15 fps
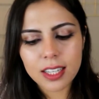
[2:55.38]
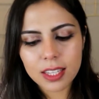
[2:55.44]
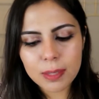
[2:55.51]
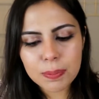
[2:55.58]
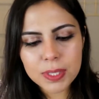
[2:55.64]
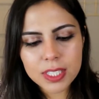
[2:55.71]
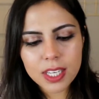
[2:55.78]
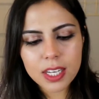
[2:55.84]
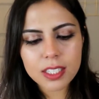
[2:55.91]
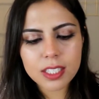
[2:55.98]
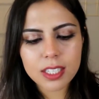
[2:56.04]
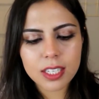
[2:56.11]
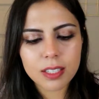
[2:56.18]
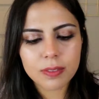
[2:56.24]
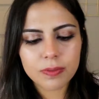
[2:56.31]
lip
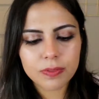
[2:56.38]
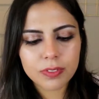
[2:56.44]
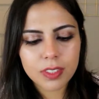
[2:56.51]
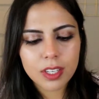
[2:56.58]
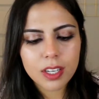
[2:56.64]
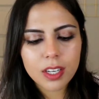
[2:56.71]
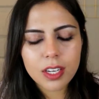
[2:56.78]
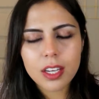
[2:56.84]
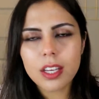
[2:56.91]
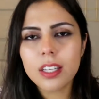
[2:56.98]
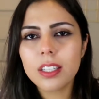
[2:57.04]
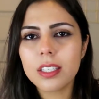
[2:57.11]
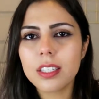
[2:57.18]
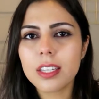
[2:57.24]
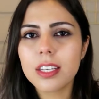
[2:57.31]
set,
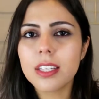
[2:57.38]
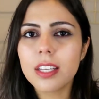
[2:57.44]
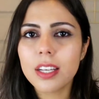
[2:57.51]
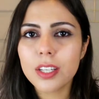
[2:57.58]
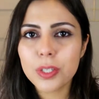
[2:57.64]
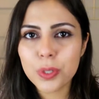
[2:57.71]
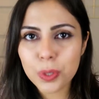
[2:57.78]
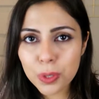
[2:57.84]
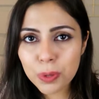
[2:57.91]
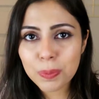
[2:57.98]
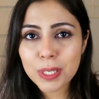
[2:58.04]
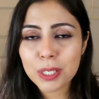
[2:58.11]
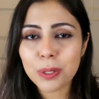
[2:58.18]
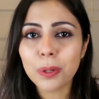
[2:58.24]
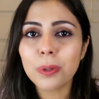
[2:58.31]
and truth
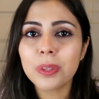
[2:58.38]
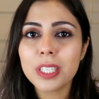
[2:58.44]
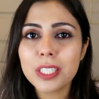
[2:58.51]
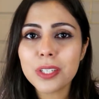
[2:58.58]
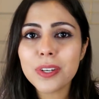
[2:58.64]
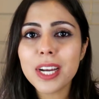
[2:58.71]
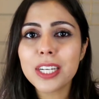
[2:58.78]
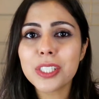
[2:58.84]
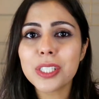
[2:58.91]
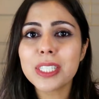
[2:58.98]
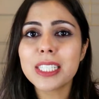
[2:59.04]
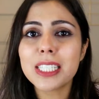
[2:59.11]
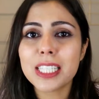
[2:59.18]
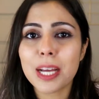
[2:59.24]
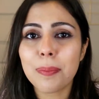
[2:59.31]
be told, these are
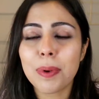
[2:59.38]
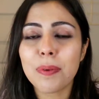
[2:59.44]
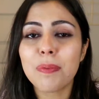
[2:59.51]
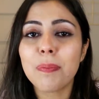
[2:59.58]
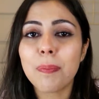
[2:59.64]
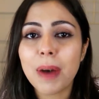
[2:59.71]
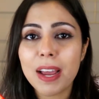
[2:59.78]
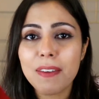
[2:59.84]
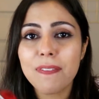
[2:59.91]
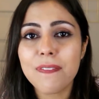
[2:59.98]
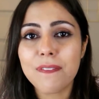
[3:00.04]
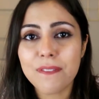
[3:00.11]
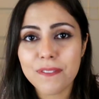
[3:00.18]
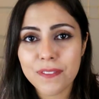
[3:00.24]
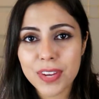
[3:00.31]
actually some of my
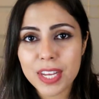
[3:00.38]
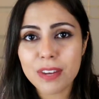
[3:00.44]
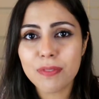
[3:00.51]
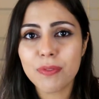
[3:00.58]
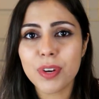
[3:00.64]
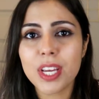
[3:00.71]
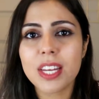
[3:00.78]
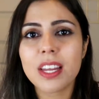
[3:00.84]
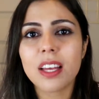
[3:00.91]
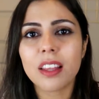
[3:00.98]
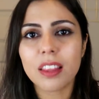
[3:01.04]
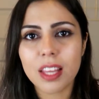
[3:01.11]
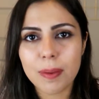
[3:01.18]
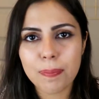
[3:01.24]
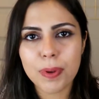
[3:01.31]
favorite
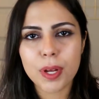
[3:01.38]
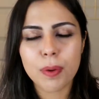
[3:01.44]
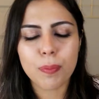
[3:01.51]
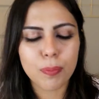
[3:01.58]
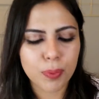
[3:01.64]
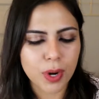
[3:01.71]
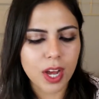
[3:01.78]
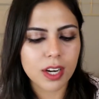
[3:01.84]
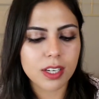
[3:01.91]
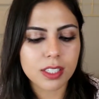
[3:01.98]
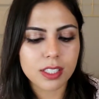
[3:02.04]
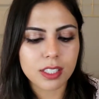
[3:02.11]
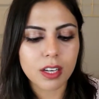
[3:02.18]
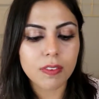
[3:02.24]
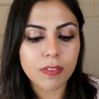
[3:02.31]
lip
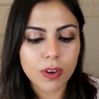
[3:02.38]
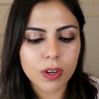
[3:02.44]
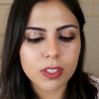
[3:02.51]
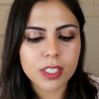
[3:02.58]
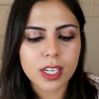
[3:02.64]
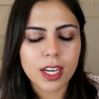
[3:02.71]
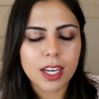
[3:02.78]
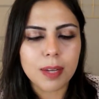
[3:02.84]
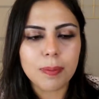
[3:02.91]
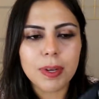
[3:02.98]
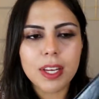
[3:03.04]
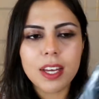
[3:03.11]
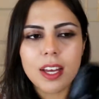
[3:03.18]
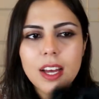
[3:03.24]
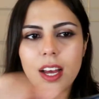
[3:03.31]
products of all time.
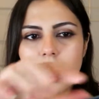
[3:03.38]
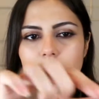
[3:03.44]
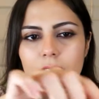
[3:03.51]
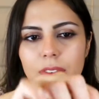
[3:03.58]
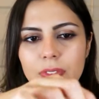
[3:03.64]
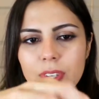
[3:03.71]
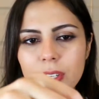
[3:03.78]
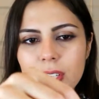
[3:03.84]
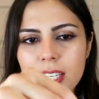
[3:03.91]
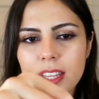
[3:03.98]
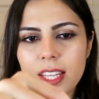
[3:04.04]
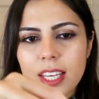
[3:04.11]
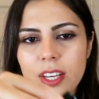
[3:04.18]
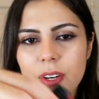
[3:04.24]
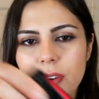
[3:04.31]
I feel like
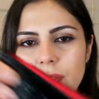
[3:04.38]
they are